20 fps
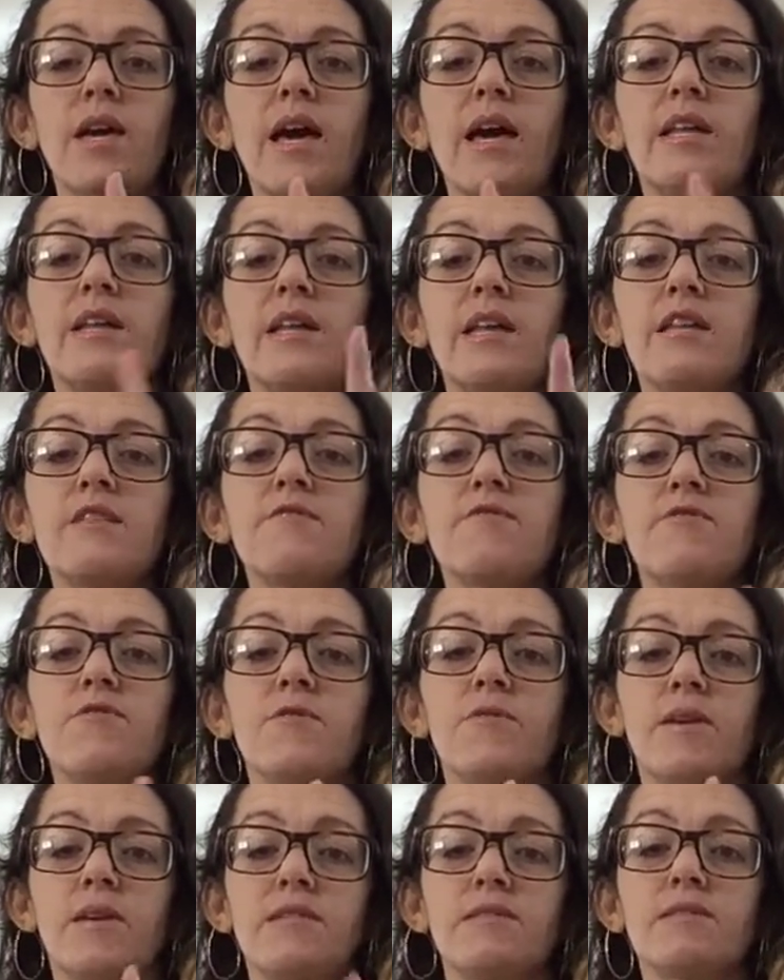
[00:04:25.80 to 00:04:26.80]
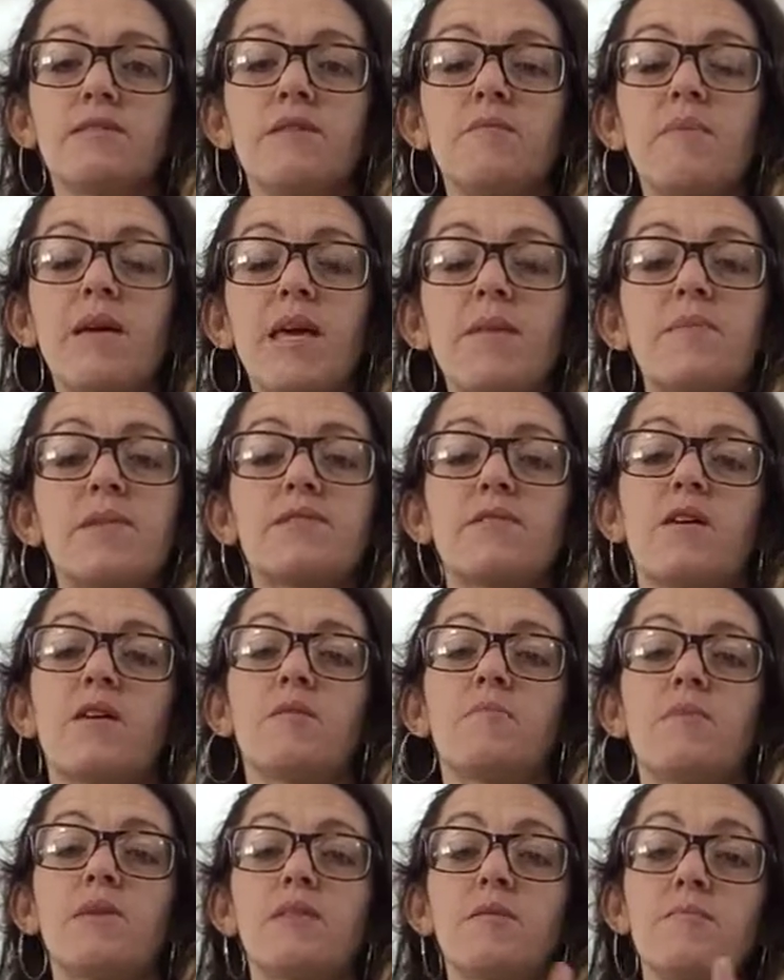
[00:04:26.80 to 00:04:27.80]
can influence the baby's
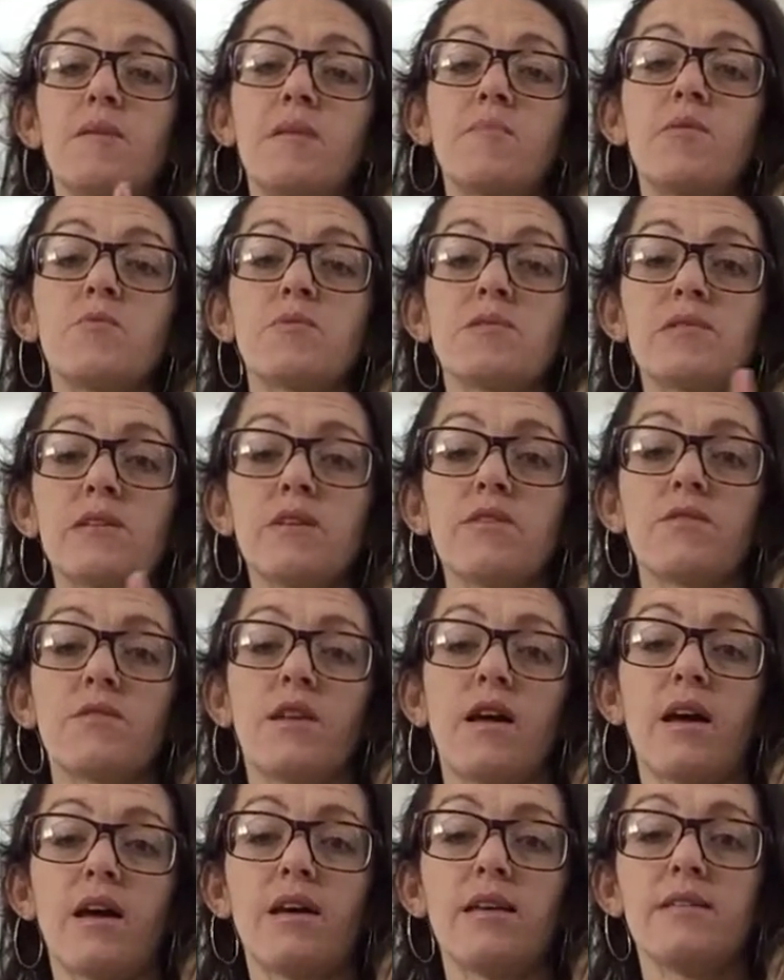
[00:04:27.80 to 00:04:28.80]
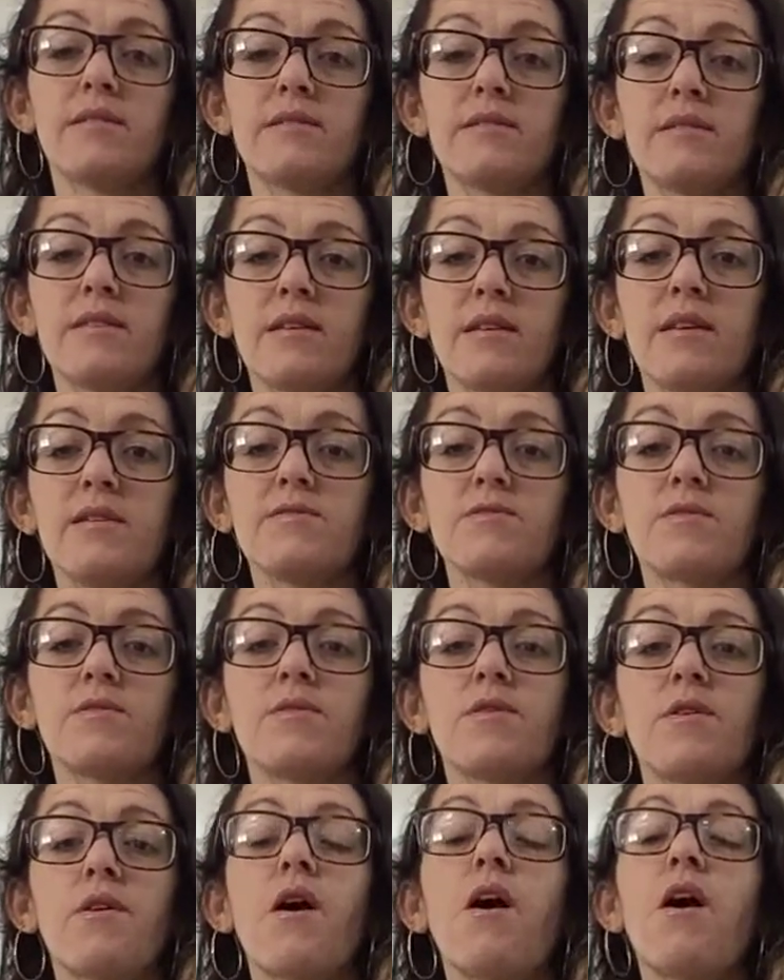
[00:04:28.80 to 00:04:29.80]
heartbeat. The baby will synchronize his or
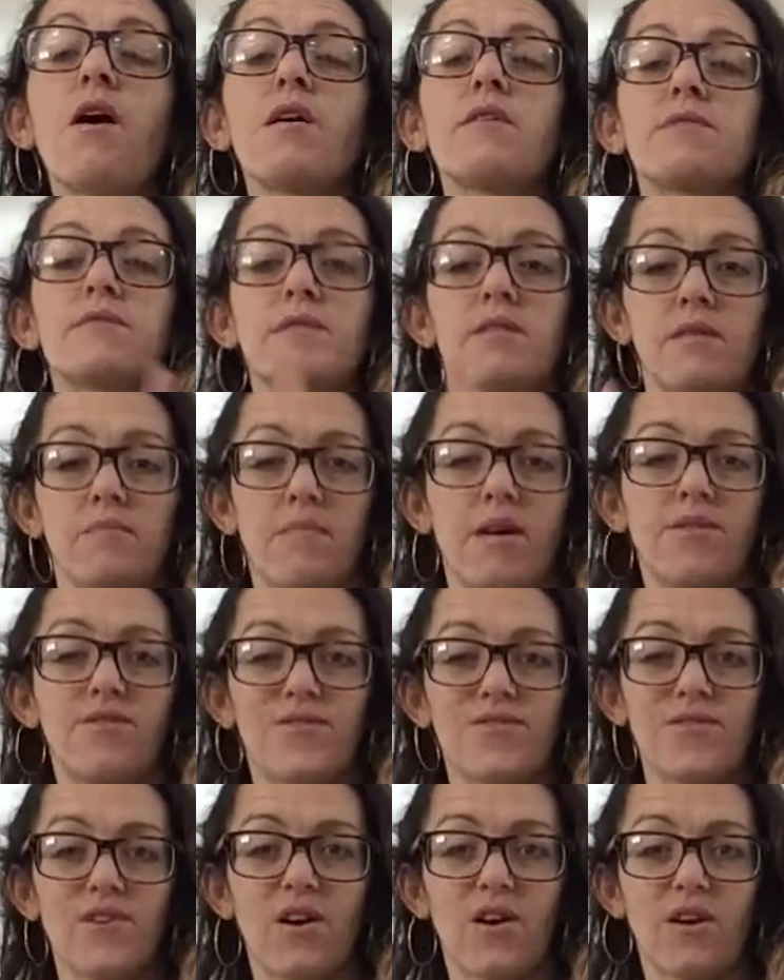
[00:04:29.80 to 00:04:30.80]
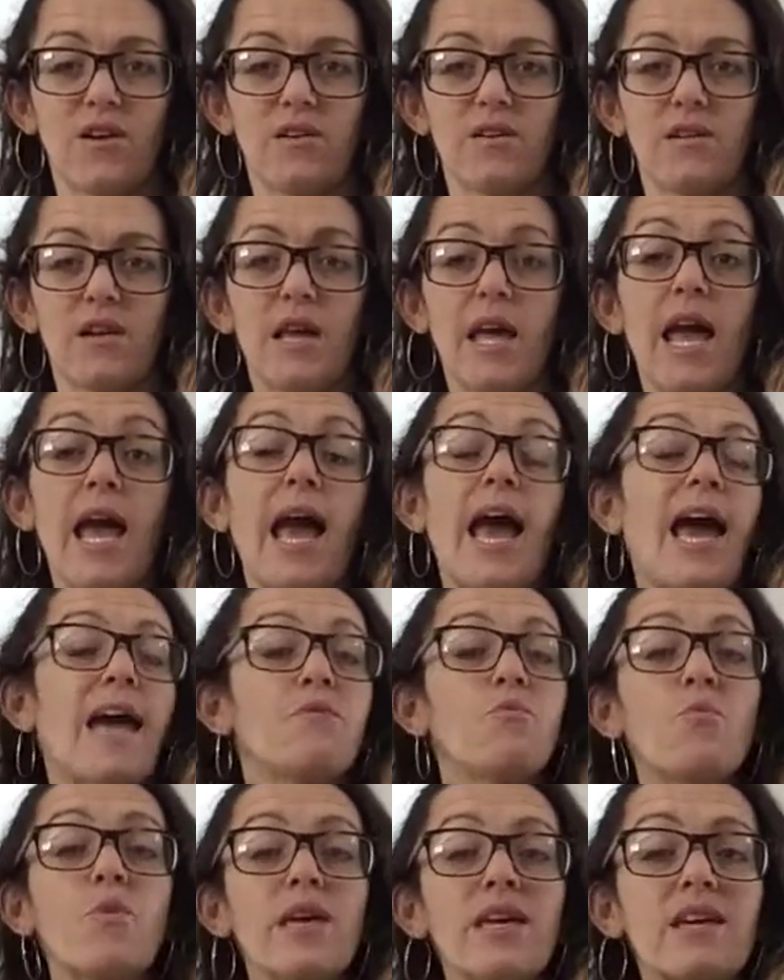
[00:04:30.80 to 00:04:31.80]
her heart to the mother's heart.
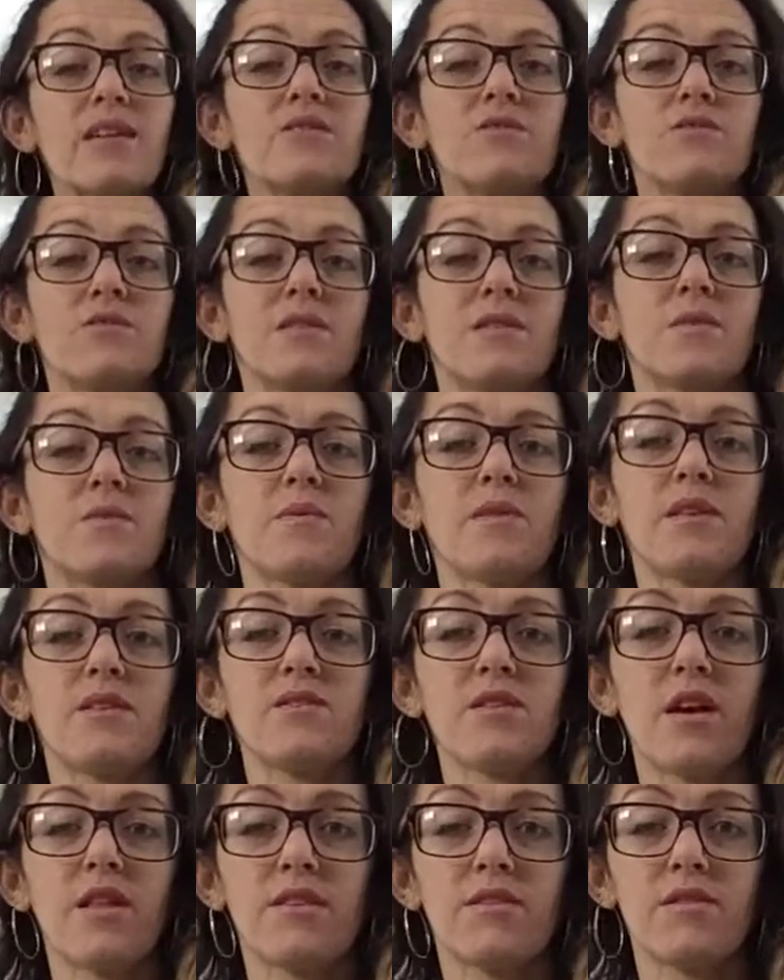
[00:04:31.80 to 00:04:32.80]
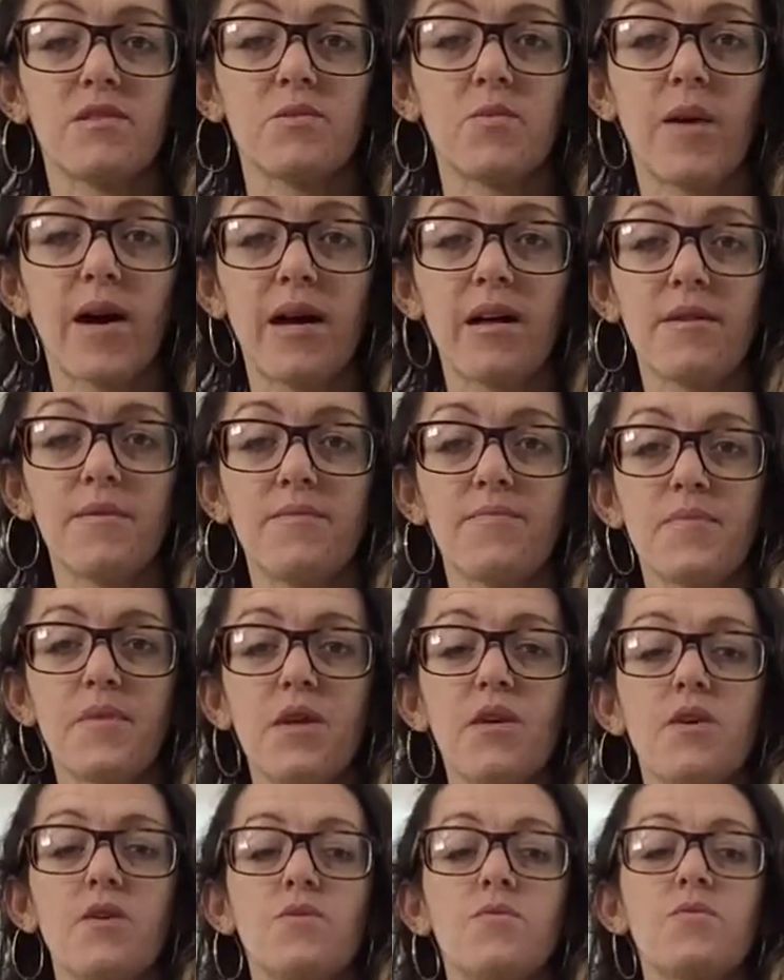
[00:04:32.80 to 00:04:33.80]
And we can do this with each other as well.
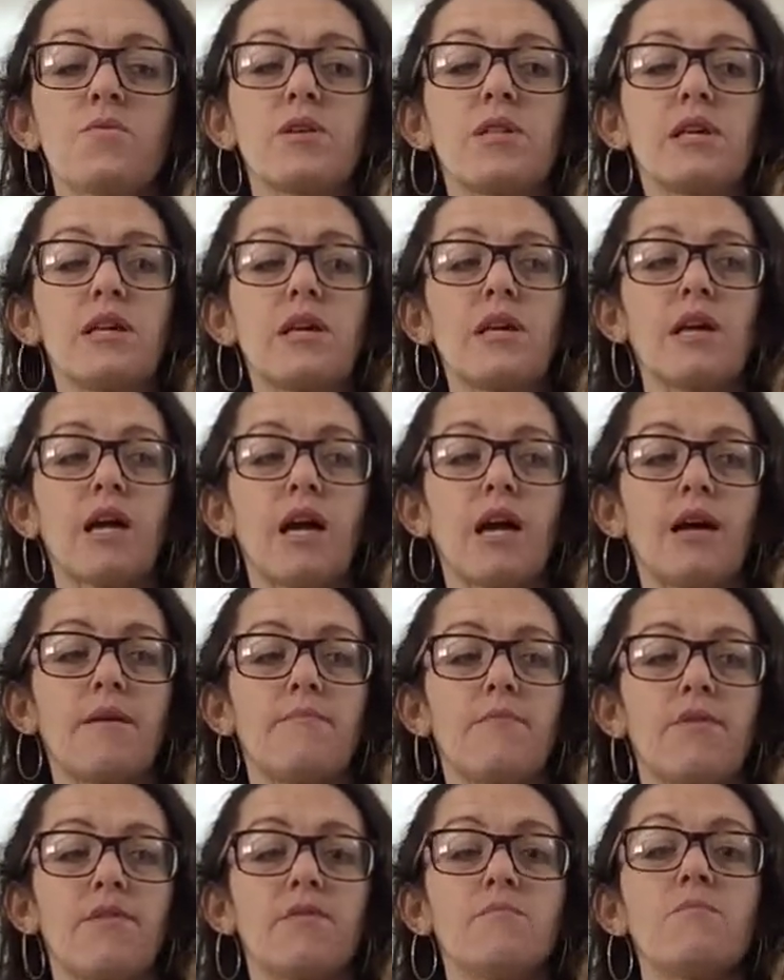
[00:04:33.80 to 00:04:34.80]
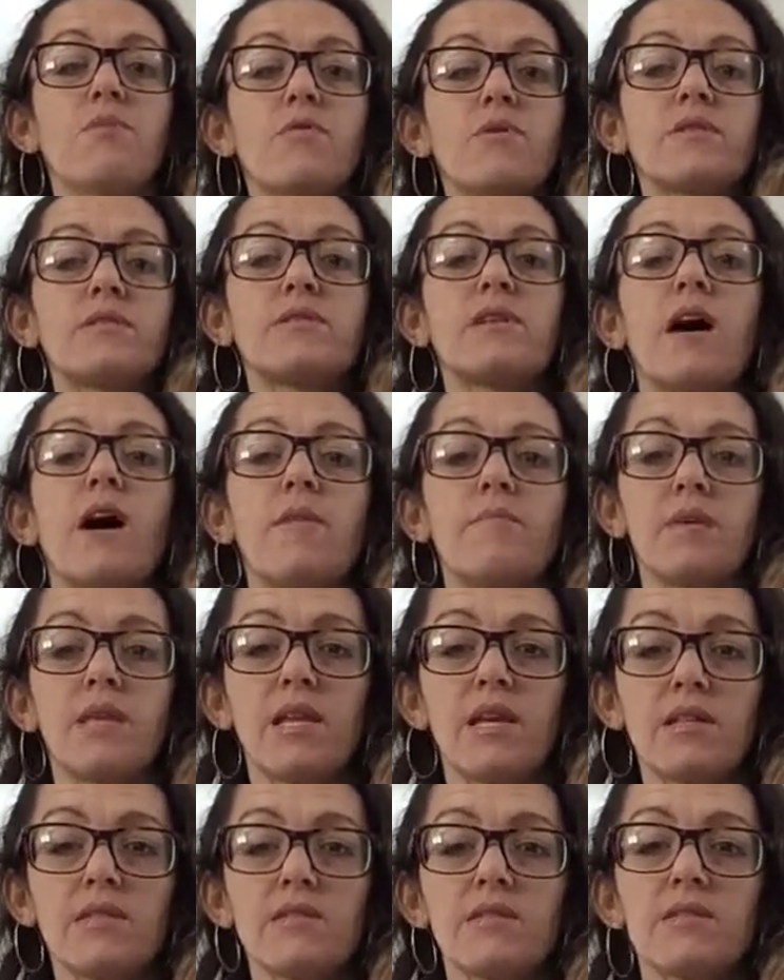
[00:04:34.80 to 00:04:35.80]
Really, the more
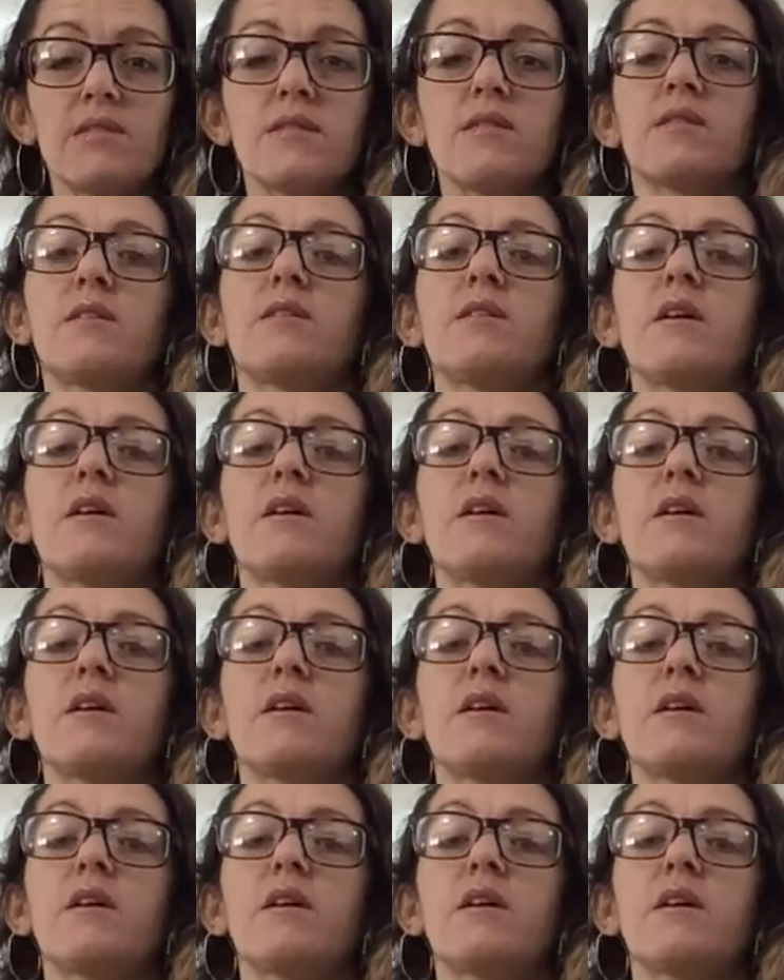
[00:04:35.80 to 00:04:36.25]
dominant